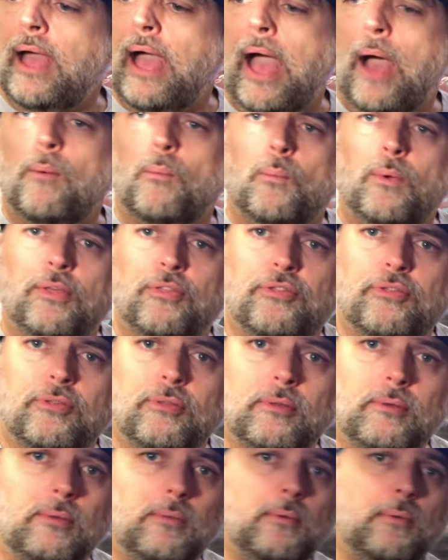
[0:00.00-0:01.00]
and with
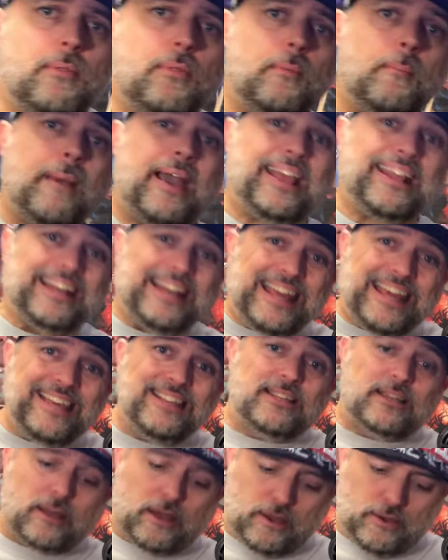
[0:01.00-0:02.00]
the
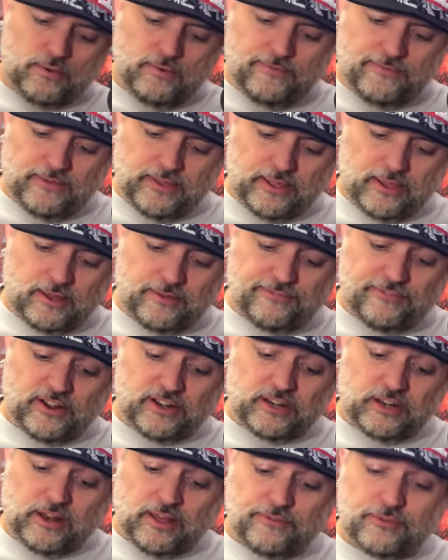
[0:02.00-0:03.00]
Magneto figure,
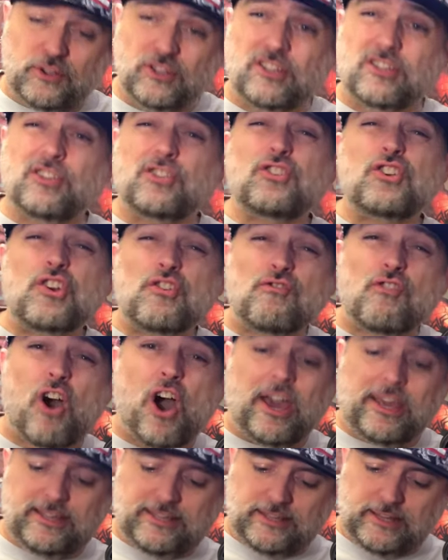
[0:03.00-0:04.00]
funny enough, because it's a
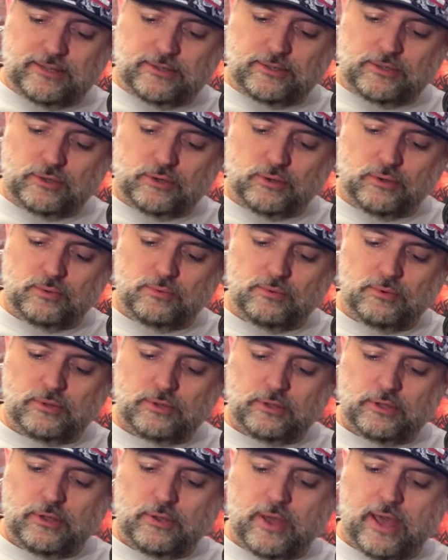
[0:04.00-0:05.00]
Tri-Sentinel,
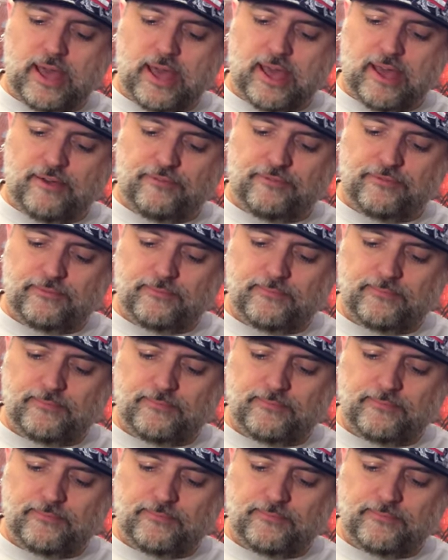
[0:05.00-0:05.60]
you have